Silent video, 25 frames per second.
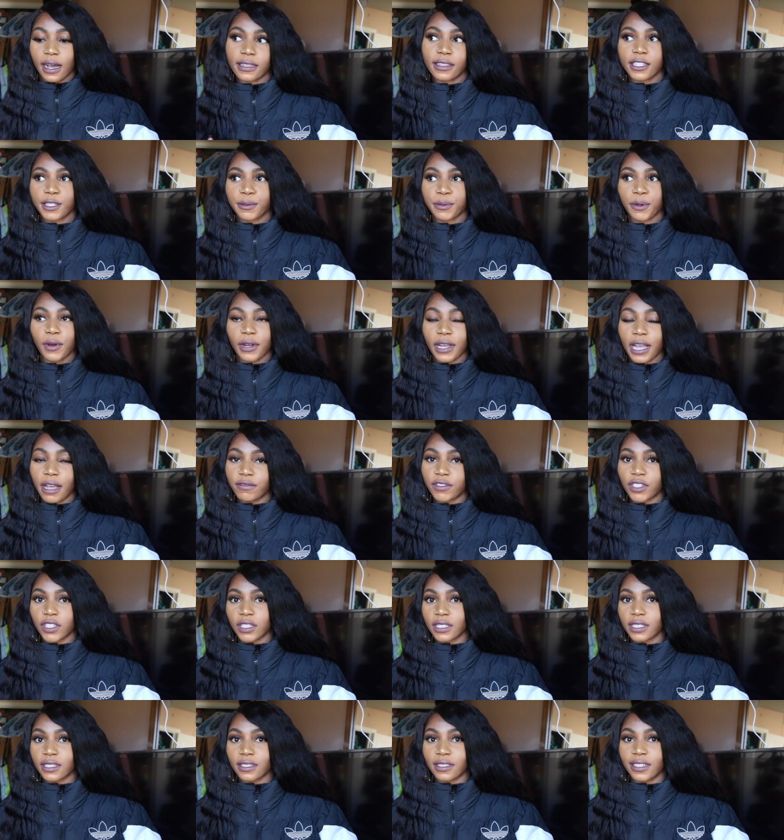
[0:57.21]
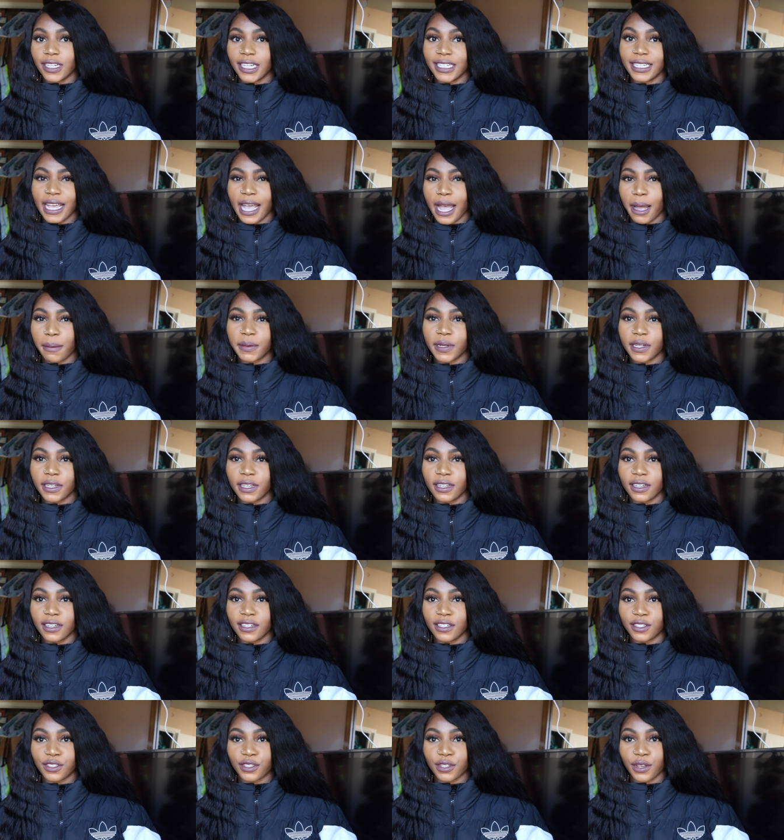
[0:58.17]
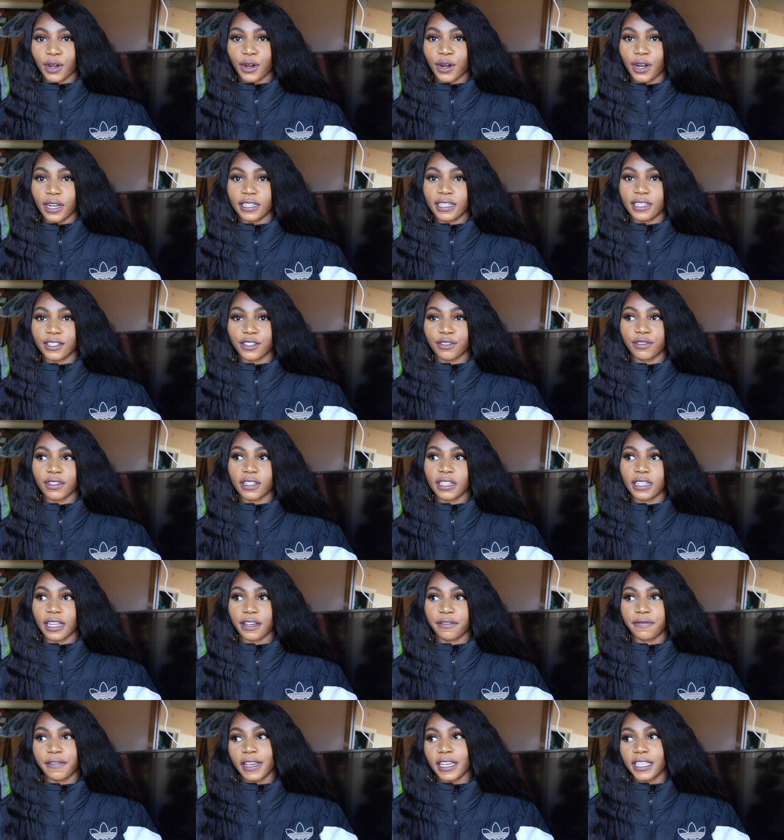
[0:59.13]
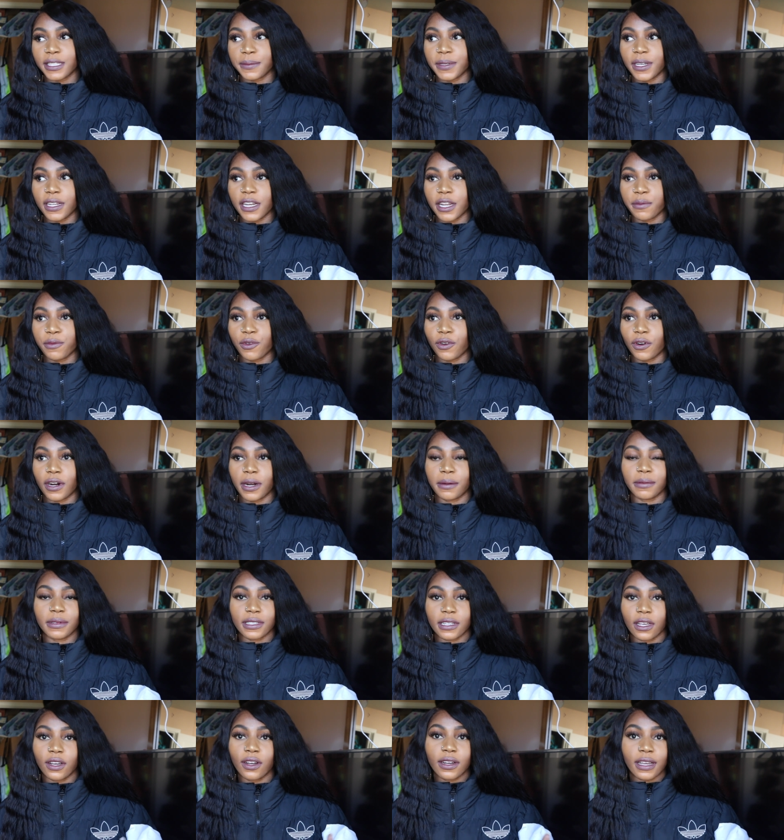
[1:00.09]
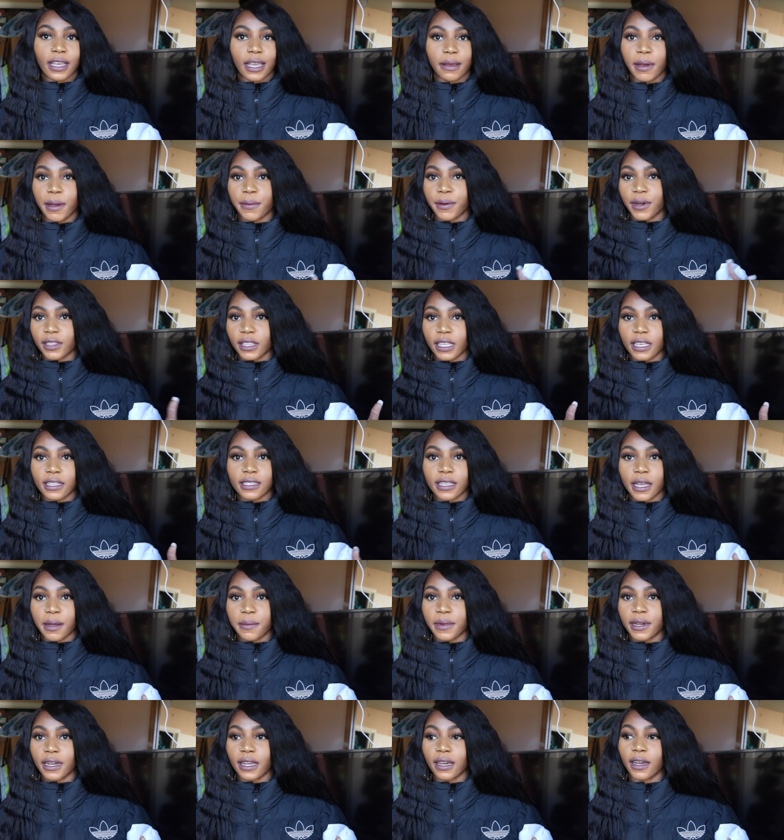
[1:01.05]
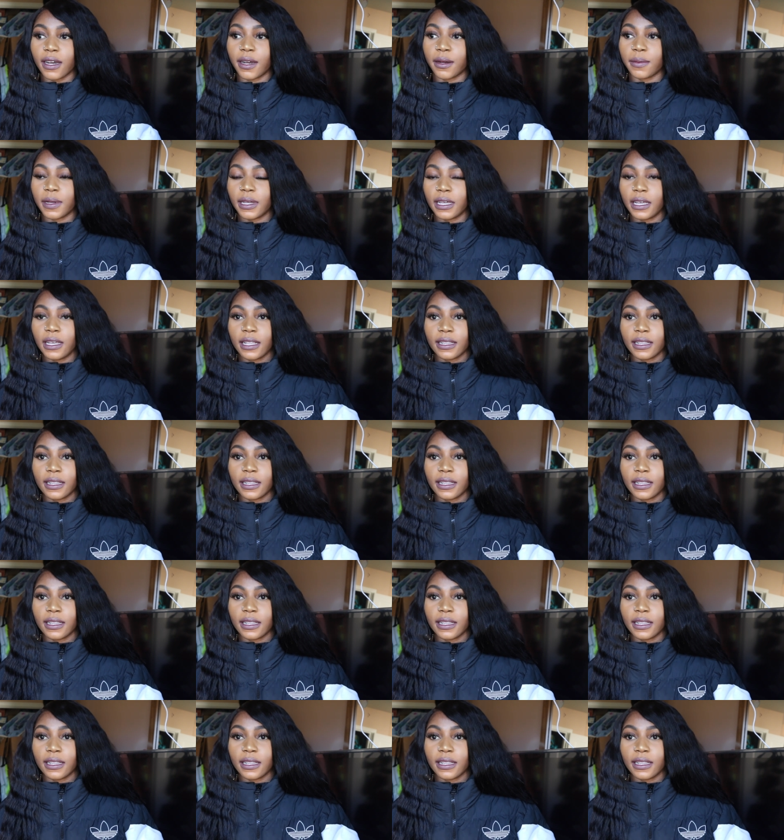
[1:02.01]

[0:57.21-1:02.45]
At this point, I've just adapted, so it doesn't really like faze me anymore. I'm just like, okay, my birthday's coming up.